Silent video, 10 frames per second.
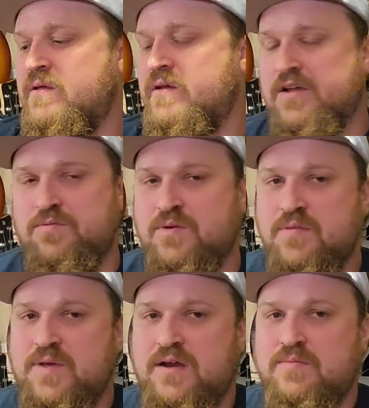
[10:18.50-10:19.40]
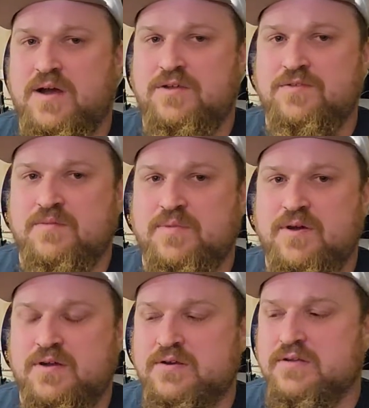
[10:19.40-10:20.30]
It's one of the better bottles I've
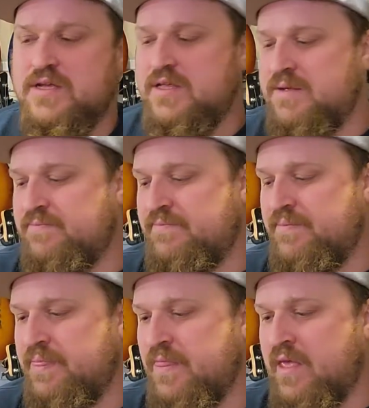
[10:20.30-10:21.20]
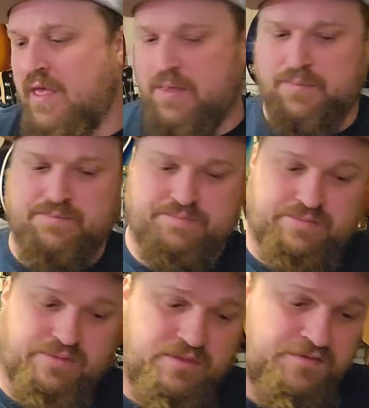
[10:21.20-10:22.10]
bought here lately.
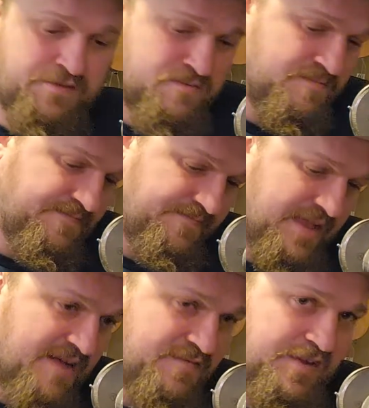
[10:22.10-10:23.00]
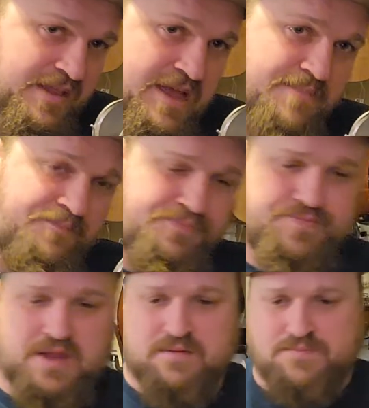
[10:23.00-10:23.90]
So, having said that,
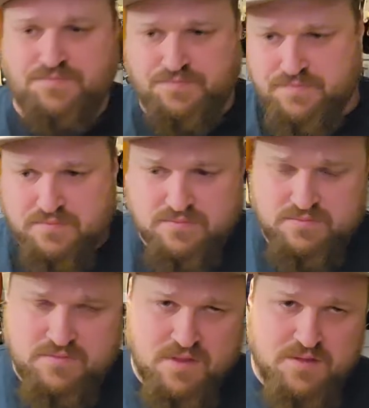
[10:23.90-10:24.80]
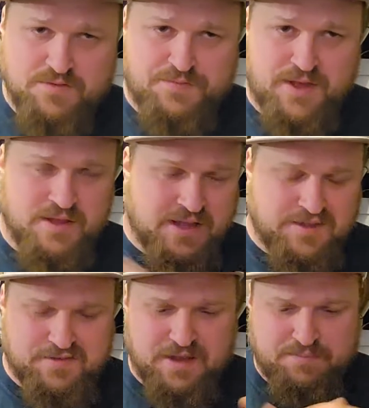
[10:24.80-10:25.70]
it was fun. Like I
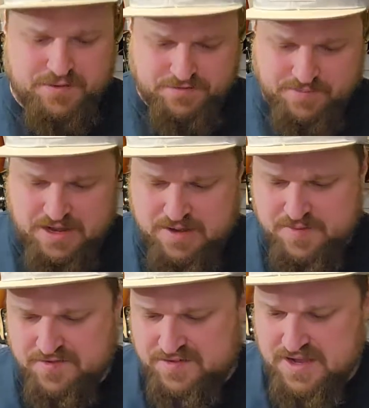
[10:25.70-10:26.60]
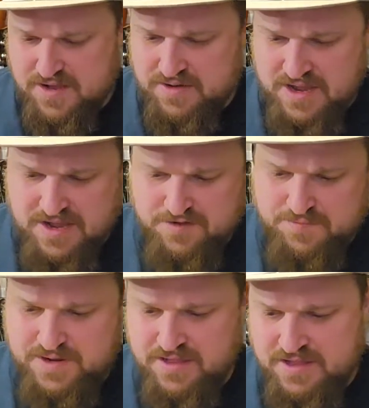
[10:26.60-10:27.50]
said, put some comments down. Ask
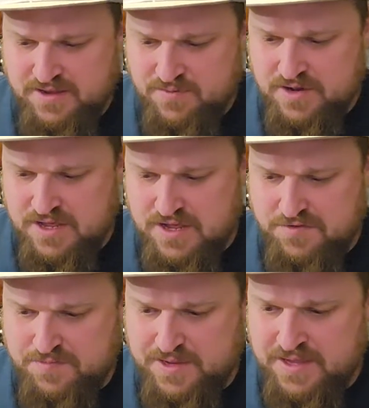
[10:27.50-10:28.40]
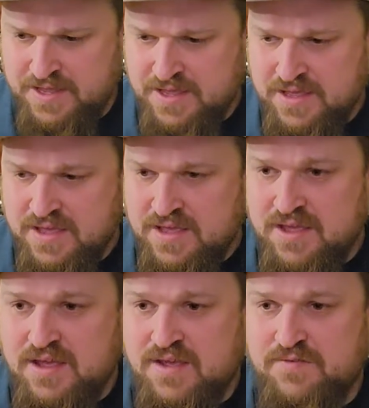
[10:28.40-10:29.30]
me anything you want to ask me.
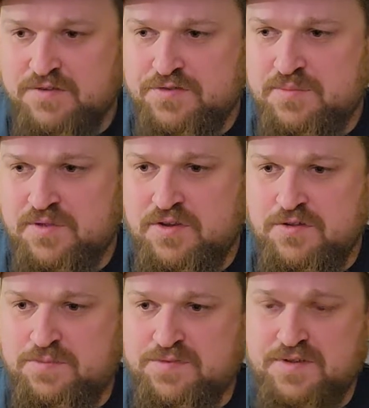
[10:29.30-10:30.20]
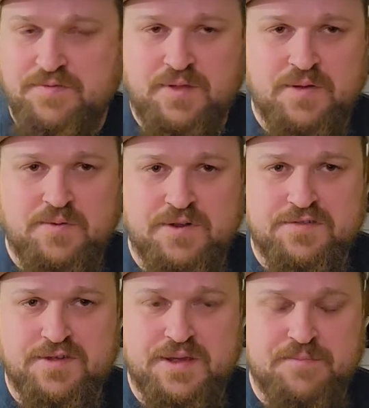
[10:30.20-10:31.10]
If there's something you specifically want to
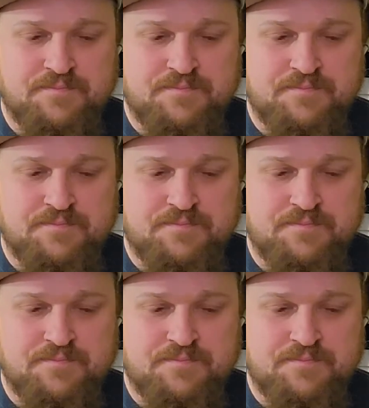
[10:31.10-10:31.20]
see,